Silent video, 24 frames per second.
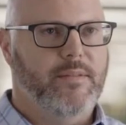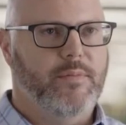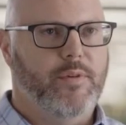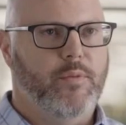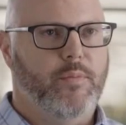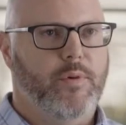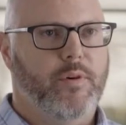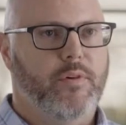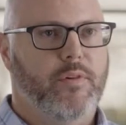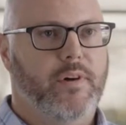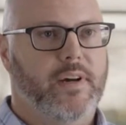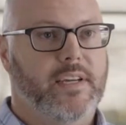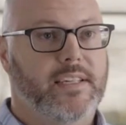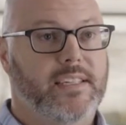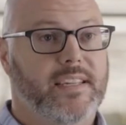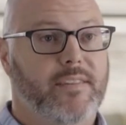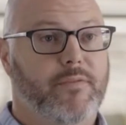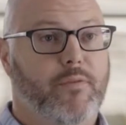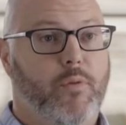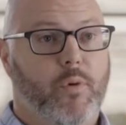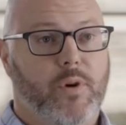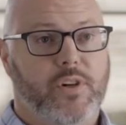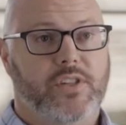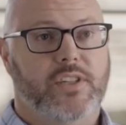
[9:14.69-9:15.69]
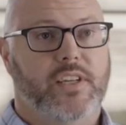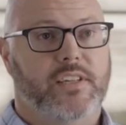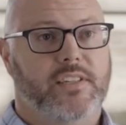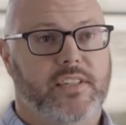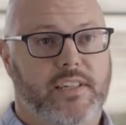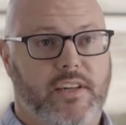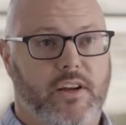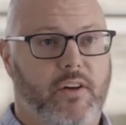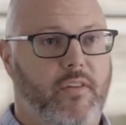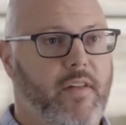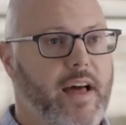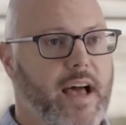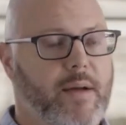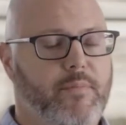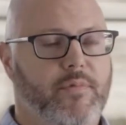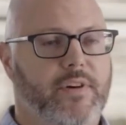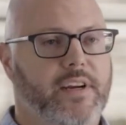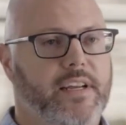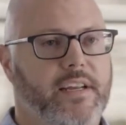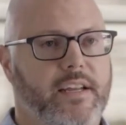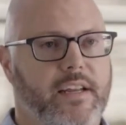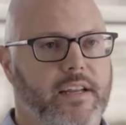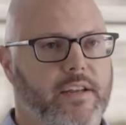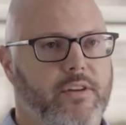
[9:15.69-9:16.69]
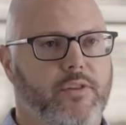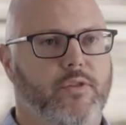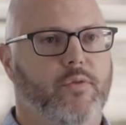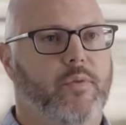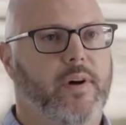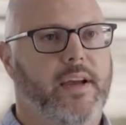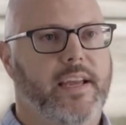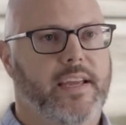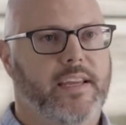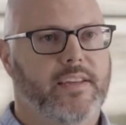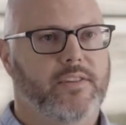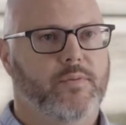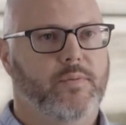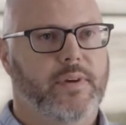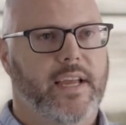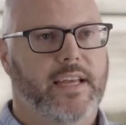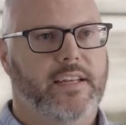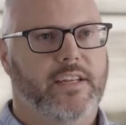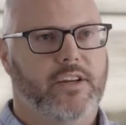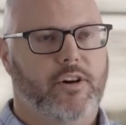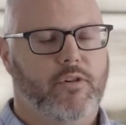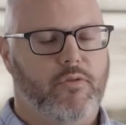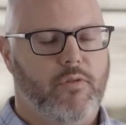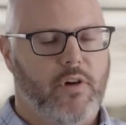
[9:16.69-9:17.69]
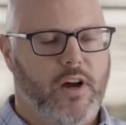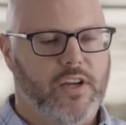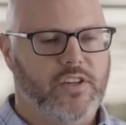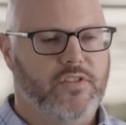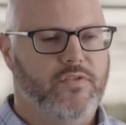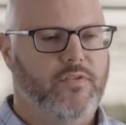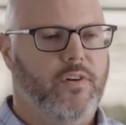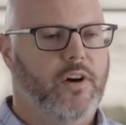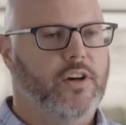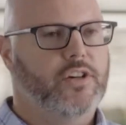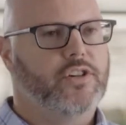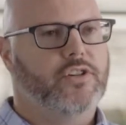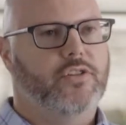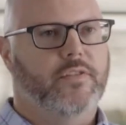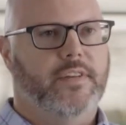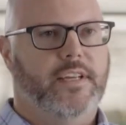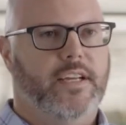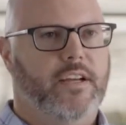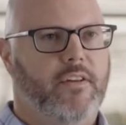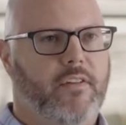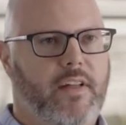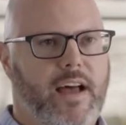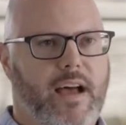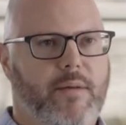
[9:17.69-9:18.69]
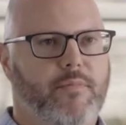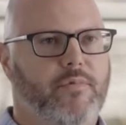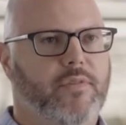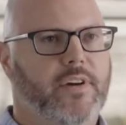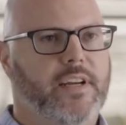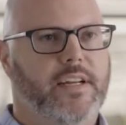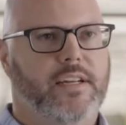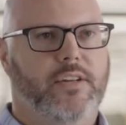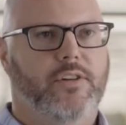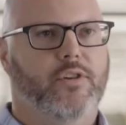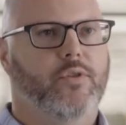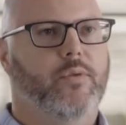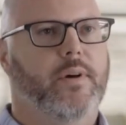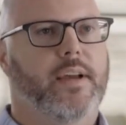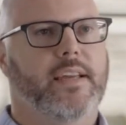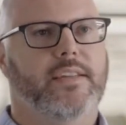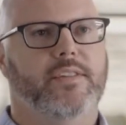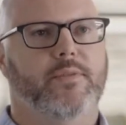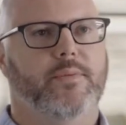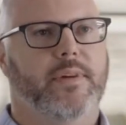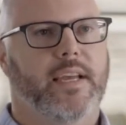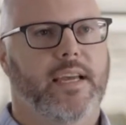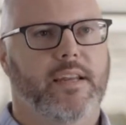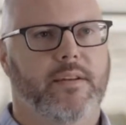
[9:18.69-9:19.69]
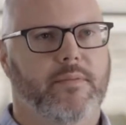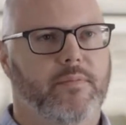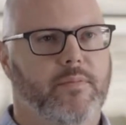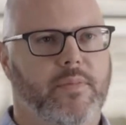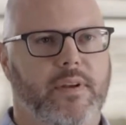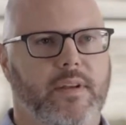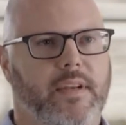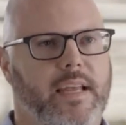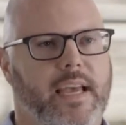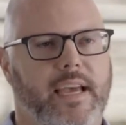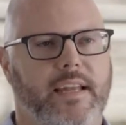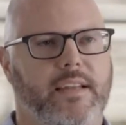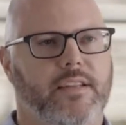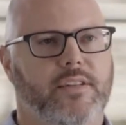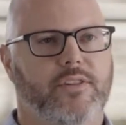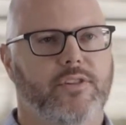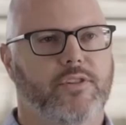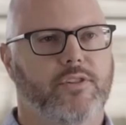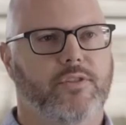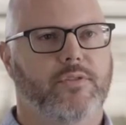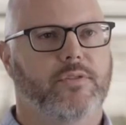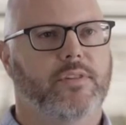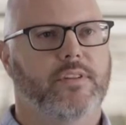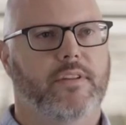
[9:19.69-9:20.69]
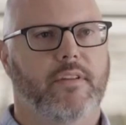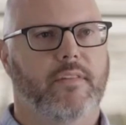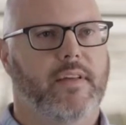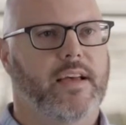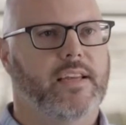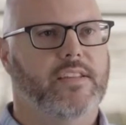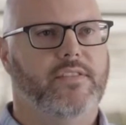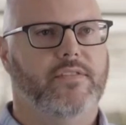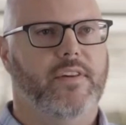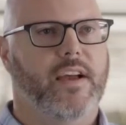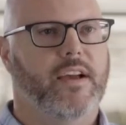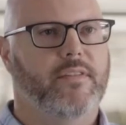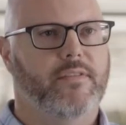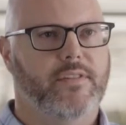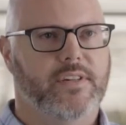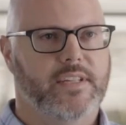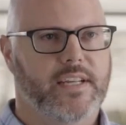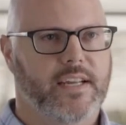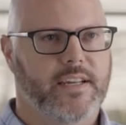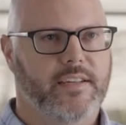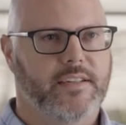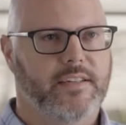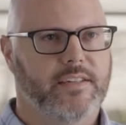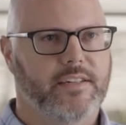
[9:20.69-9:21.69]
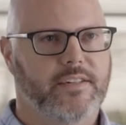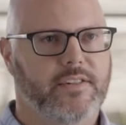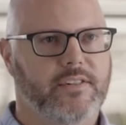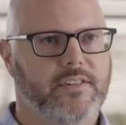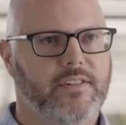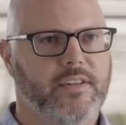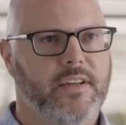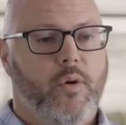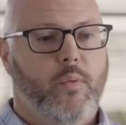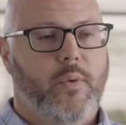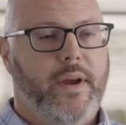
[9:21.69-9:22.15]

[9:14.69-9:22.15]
And we realized it forced us to collaborate in new ways. We had to cross-functionally collaborate in new ways that we hadn't had to do in the last 5 or 10 years.